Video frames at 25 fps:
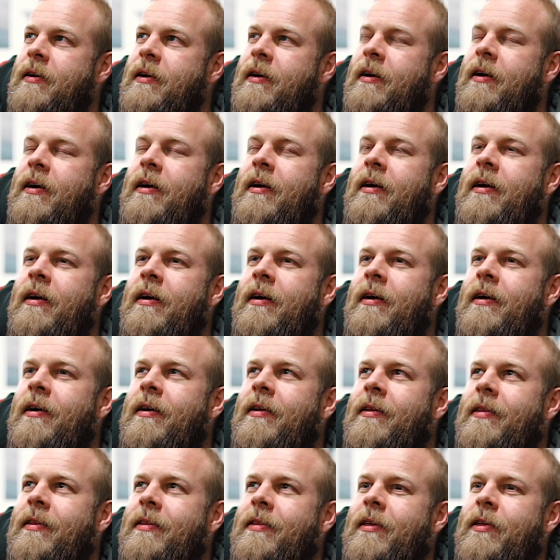Yeah, no, me
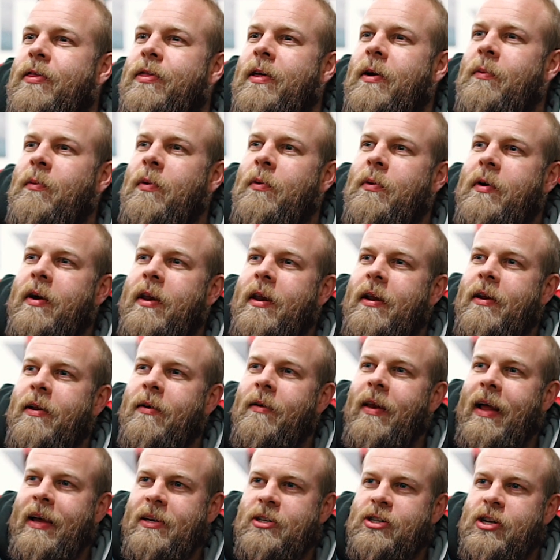too. The thing we were going to do
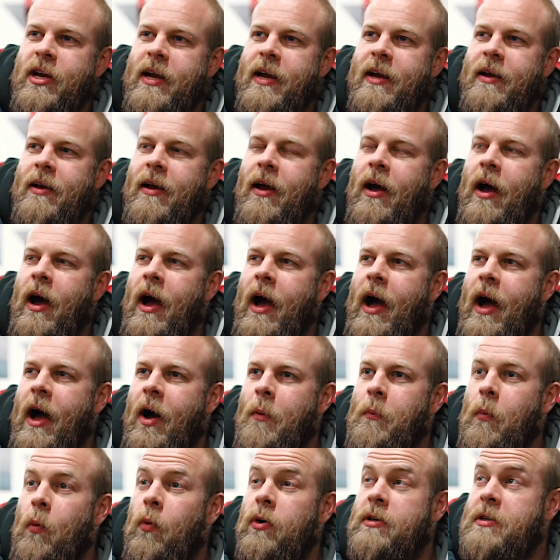last year
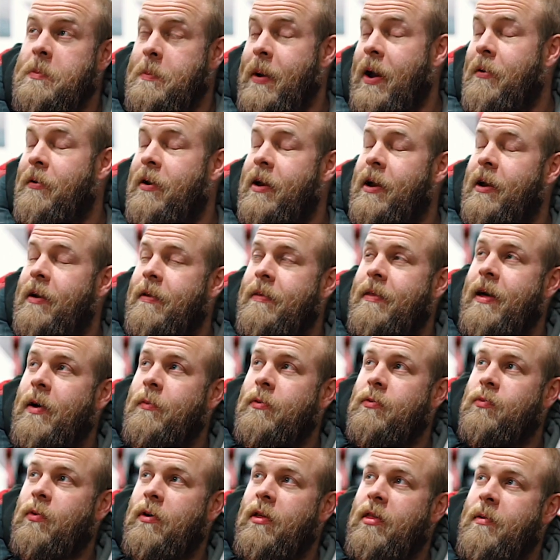um, was America. That
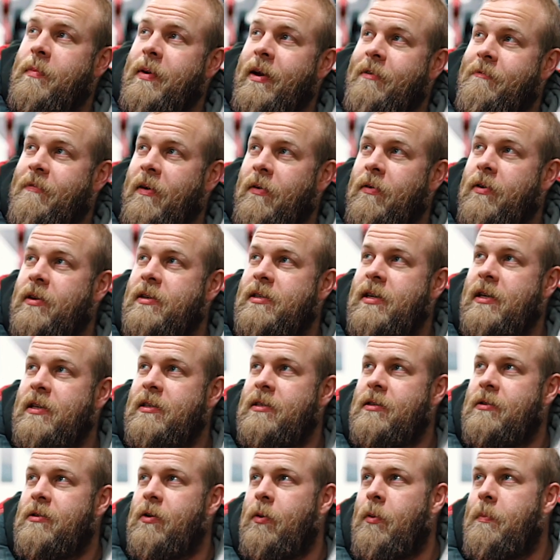was one of the big focuses.
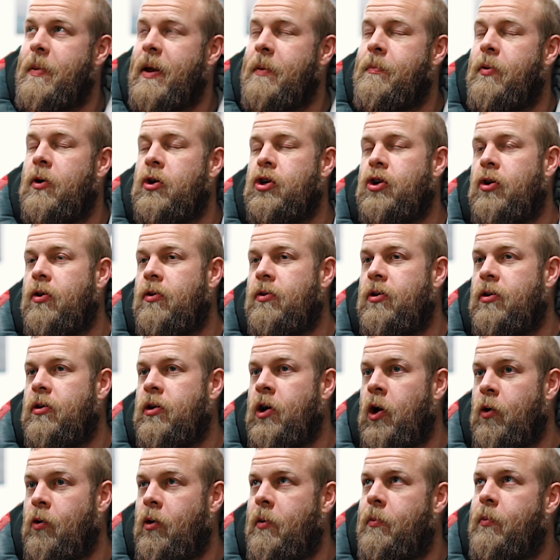So okay. a big push on
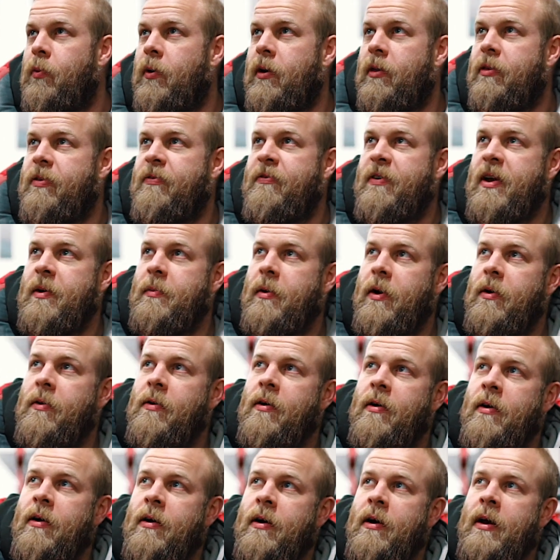Europe with FIBO,
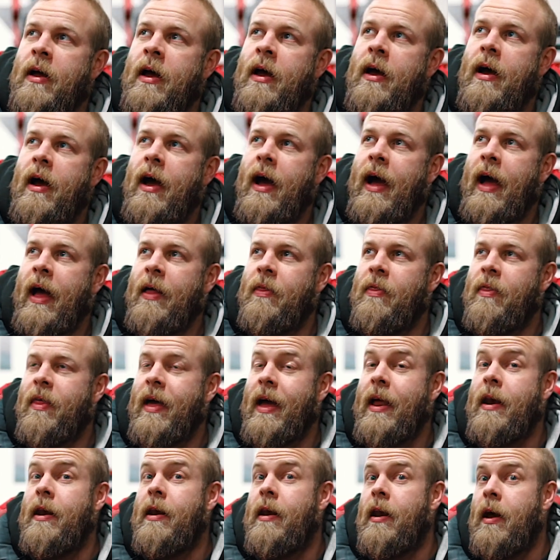and
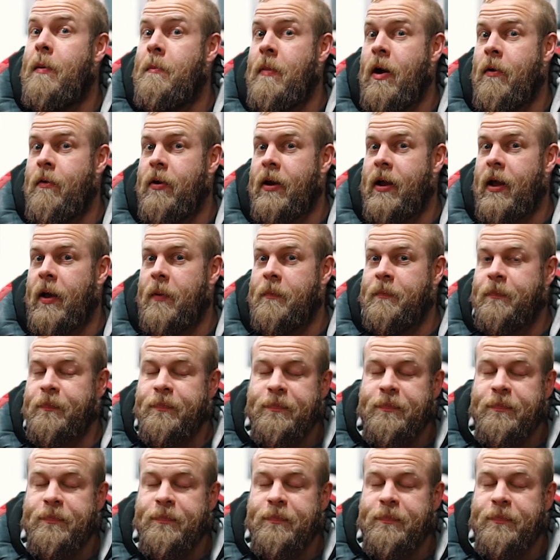then America.